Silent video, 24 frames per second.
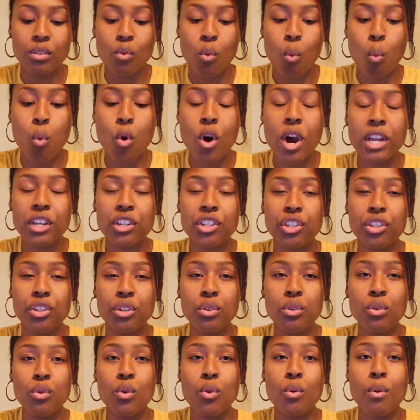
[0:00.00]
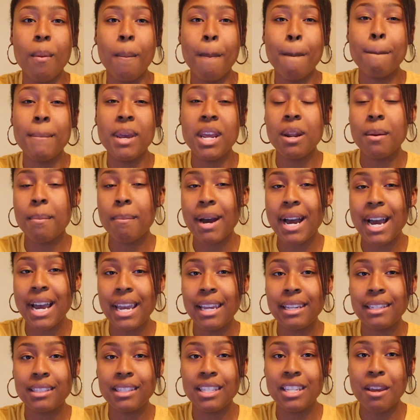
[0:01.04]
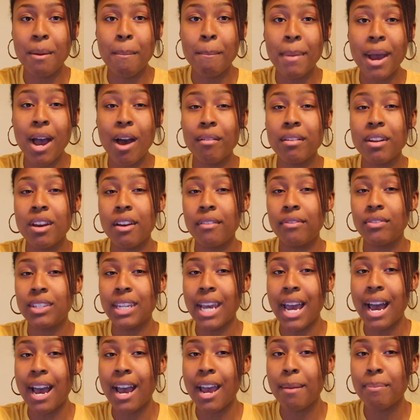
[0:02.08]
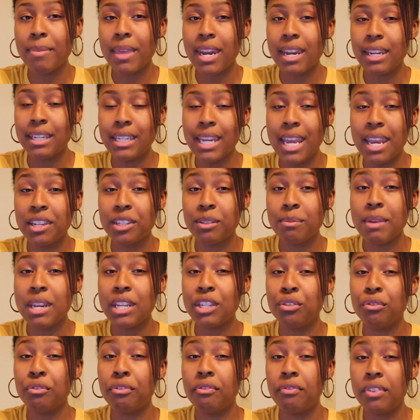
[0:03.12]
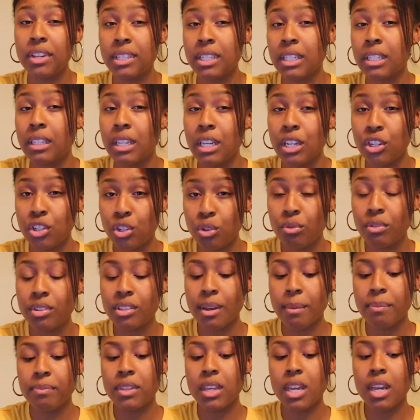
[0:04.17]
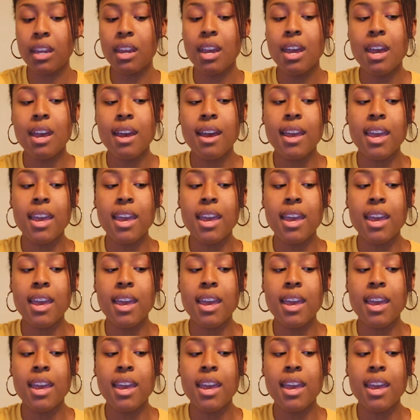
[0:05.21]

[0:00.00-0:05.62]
want to minimize the amount of time that it takes me to physically do something.